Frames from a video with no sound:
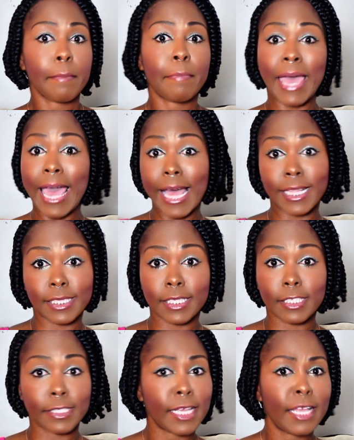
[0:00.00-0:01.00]

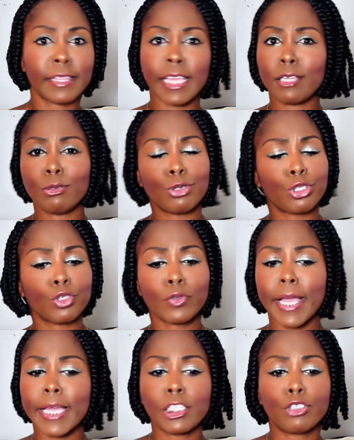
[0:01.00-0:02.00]
patents, they use
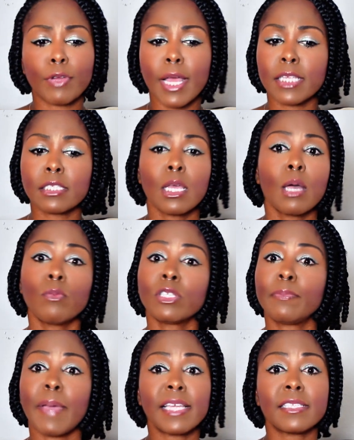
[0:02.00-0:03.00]
trade dress,
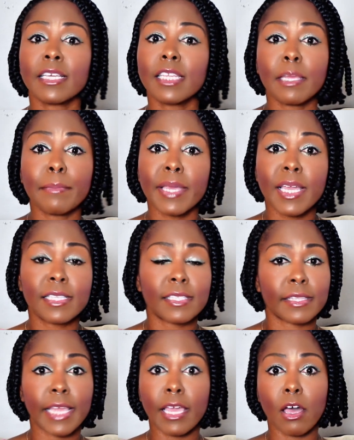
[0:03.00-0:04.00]
which basically means
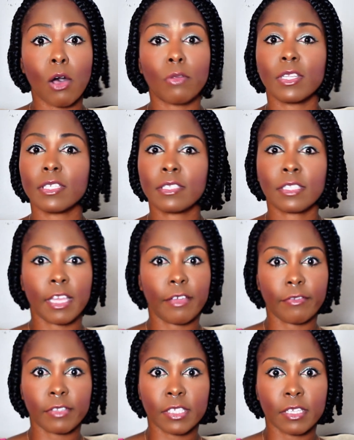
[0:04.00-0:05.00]
they own the
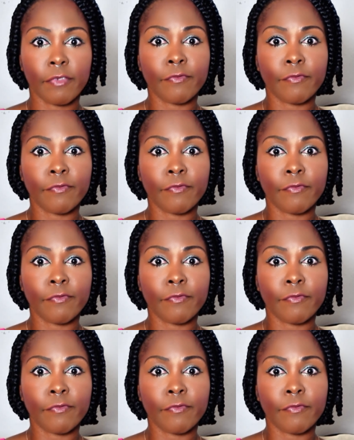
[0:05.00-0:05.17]
scent